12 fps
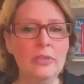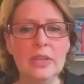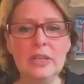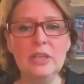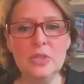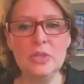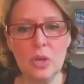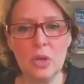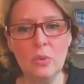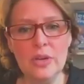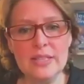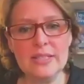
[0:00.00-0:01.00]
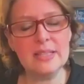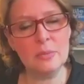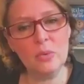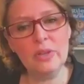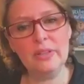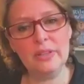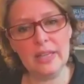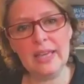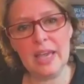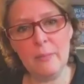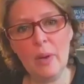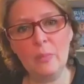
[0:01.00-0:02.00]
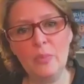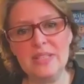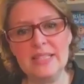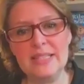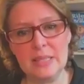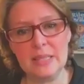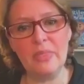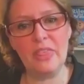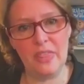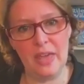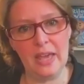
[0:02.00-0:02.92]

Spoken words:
there was always someone, they came up with something,